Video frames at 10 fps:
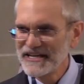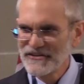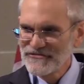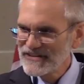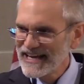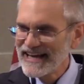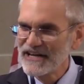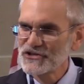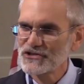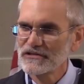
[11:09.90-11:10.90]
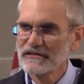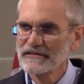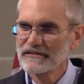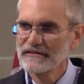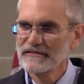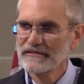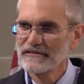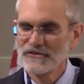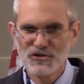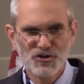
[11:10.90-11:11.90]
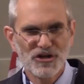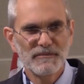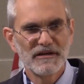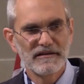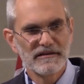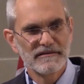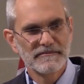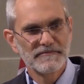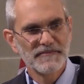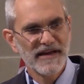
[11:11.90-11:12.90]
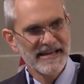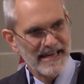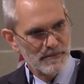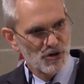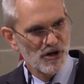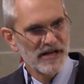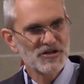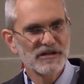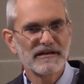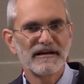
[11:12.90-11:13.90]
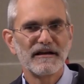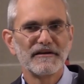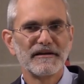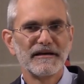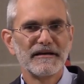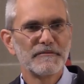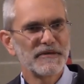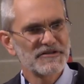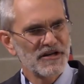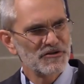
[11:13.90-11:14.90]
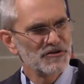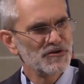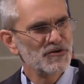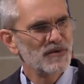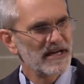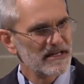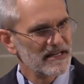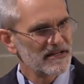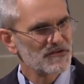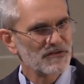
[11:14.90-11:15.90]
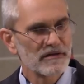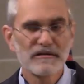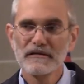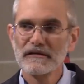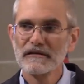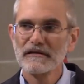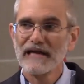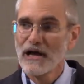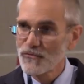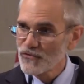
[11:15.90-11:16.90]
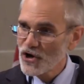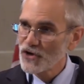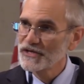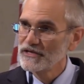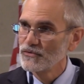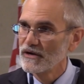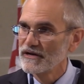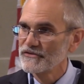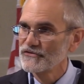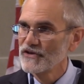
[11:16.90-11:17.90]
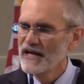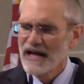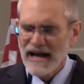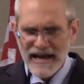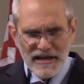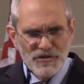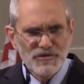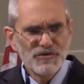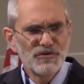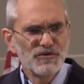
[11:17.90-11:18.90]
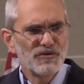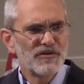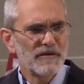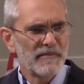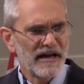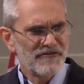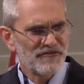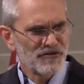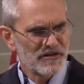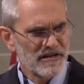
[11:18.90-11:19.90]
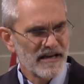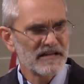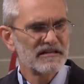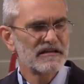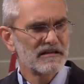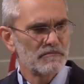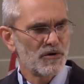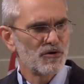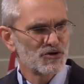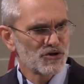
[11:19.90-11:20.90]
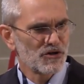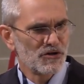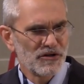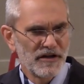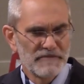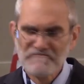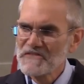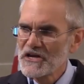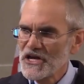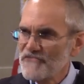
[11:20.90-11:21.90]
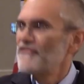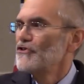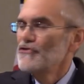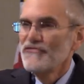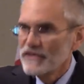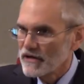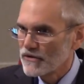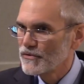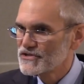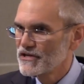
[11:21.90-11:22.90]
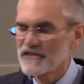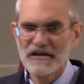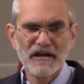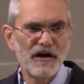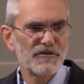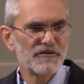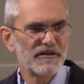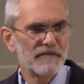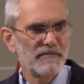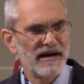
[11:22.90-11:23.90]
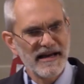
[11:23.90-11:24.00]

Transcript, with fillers: And in a flash, the dream ended. I came crashing down because I knew in an instant how wrong he was. I knew that my frenetic emotional effluvia was nothing other than